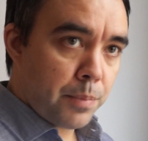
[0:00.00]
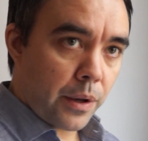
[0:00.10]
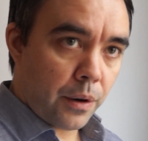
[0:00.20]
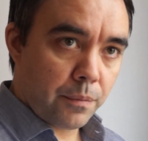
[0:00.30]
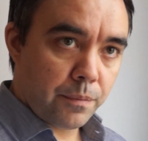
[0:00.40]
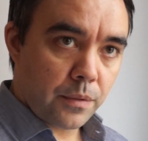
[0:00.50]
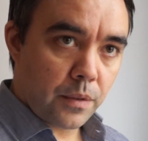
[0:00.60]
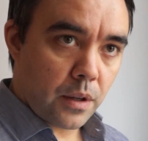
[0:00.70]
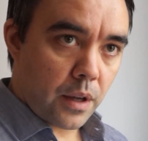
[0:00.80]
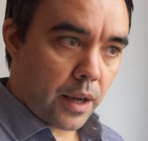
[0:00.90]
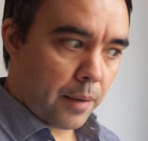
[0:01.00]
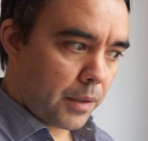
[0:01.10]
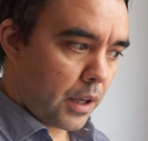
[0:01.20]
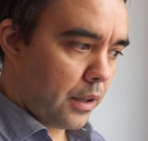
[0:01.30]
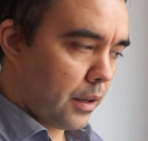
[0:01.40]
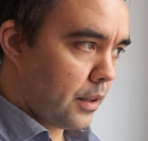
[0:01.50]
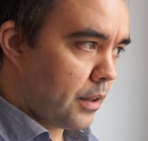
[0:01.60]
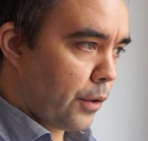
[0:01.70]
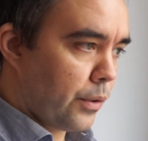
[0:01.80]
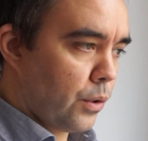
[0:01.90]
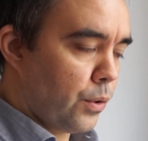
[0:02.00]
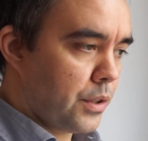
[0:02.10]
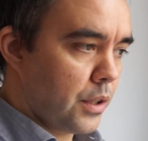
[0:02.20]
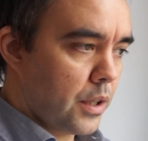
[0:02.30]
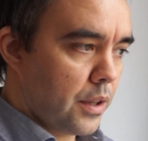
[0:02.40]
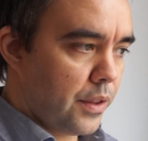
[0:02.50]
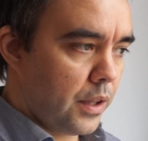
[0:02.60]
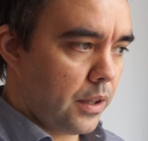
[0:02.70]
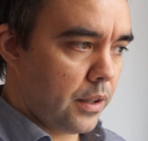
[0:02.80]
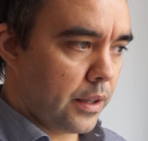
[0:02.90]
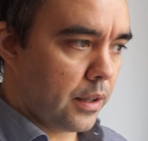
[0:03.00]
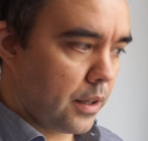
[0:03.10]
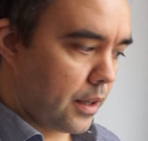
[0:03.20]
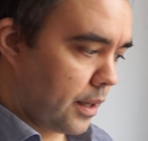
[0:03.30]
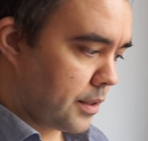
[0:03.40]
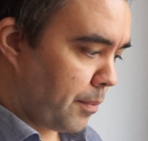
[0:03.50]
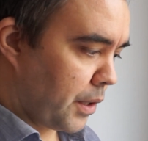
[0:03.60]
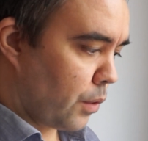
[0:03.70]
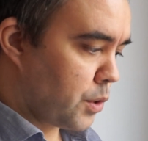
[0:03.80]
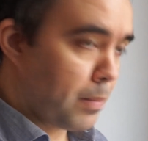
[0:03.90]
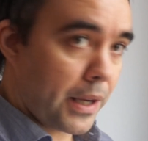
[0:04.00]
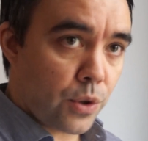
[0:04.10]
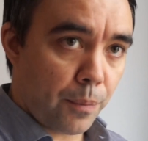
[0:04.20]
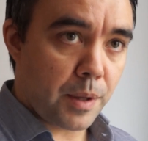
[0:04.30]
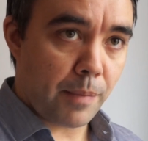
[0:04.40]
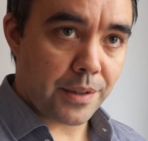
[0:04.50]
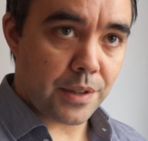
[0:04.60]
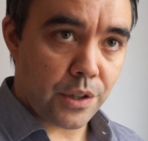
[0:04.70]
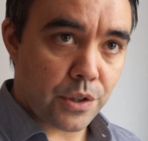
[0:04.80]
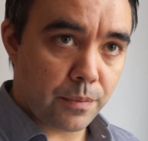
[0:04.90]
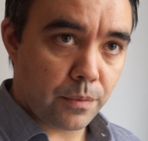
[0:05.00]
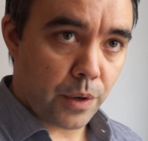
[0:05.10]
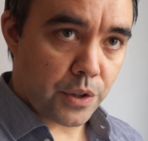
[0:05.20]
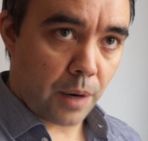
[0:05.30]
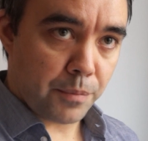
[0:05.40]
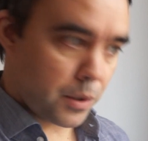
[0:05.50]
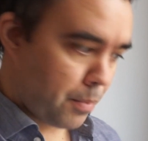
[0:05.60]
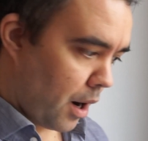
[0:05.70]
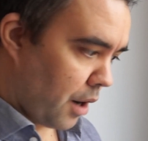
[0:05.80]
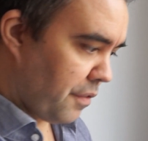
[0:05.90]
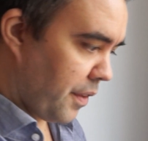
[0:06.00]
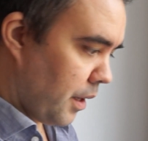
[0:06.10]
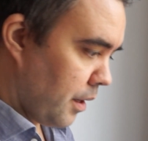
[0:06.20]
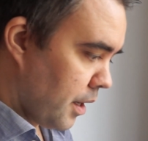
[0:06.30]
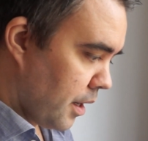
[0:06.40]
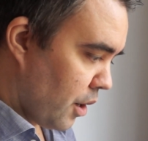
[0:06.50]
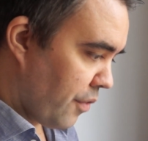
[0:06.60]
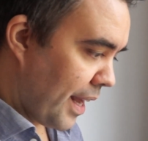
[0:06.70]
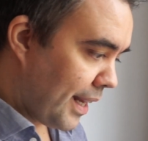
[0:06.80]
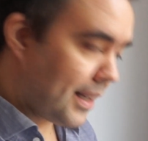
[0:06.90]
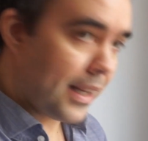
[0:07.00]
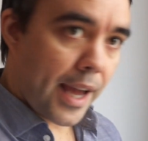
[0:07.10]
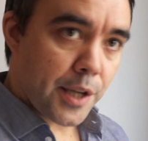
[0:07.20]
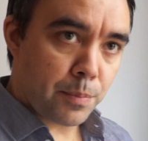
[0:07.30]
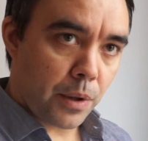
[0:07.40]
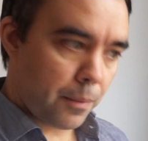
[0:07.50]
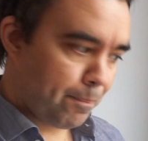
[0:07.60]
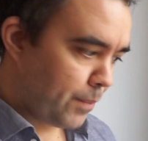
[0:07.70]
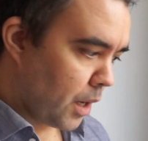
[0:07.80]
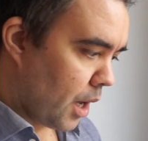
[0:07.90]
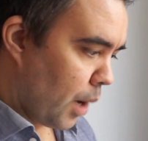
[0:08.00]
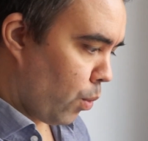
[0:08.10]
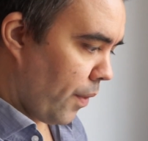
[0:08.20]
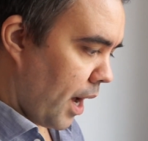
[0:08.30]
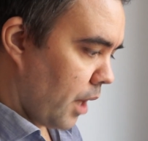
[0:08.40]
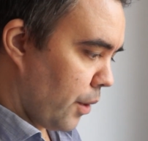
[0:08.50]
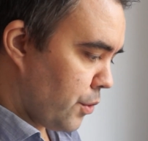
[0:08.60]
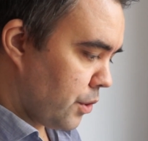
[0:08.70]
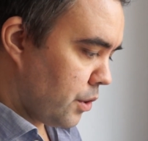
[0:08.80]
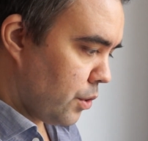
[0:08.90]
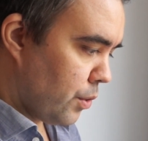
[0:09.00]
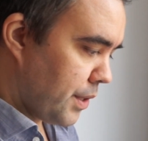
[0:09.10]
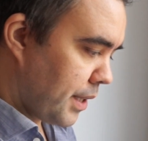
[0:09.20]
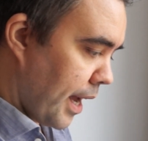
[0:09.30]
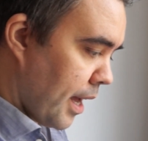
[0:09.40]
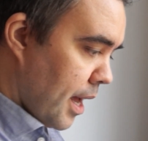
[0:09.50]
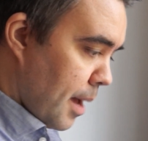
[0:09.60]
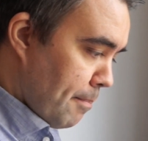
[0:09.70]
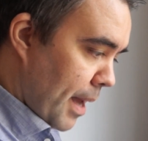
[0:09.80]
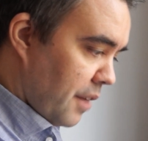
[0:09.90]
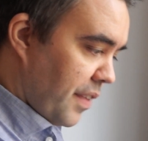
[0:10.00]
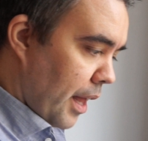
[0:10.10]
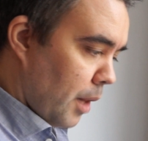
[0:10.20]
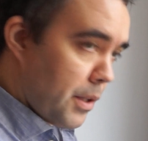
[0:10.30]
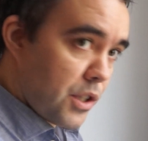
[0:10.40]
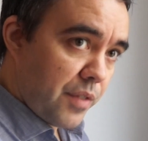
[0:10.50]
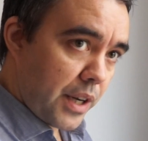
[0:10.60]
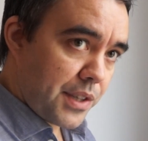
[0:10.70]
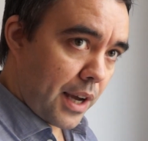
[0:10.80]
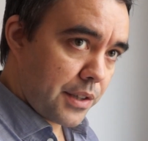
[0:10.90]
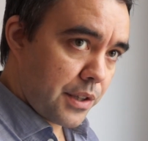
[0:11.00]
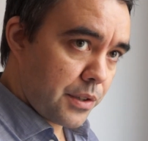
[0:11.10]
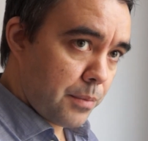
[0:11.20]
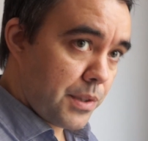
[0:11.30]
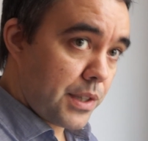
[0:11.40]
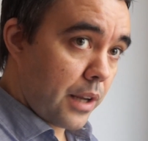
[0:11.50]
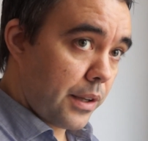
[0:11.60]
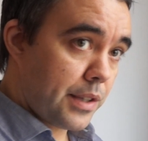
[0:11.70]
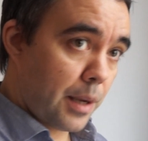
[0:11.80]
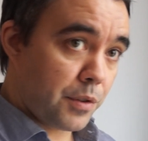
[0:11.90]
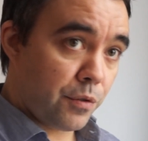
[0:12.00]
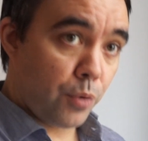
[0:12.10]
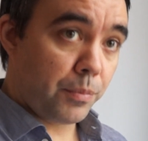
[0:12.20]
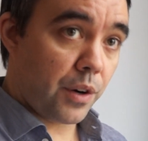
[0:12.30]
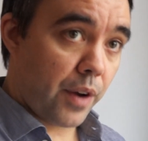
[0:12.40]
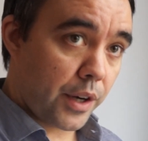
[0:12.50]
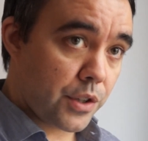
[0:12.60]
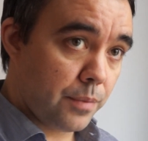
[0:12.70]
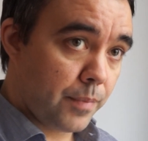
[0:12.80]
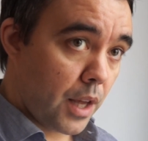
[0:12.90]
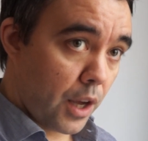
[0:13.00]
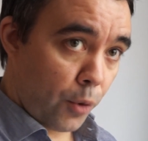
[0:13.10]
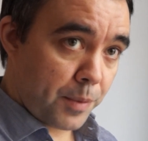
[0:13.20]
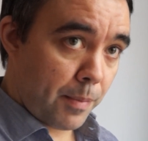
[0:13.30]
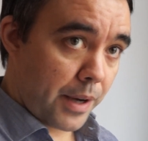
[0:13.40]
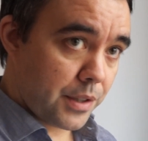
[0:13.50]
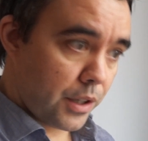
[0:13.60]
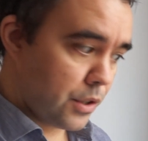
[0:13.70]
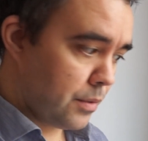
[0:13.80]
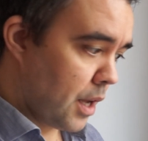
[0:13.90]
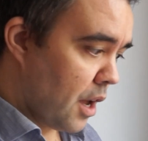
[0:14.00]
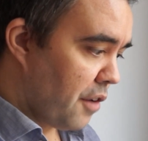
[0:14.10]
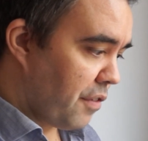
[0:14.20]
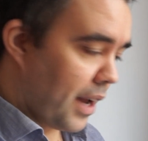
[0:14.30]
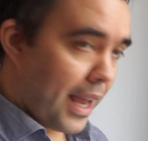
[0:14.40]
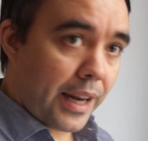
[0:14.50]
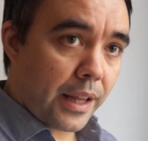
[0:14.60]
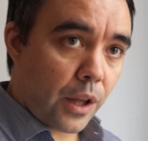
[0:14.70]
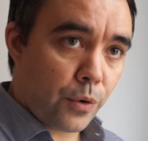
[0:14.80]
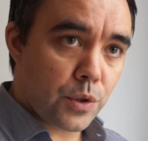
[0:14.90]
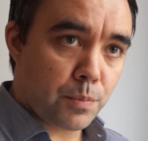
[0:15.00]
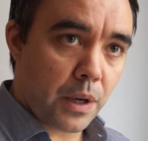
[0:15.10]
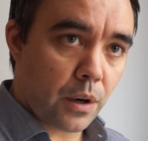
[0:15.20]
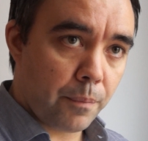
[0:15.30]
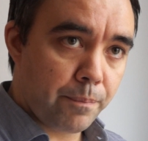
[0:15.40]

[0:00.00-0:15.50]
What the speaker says: player can download the something called space optimization, which comes as part of any DS player. And what that allows you to do is get many of the elements of an exact system, certainly in terms of room correction and optimization, for any loudspeaker.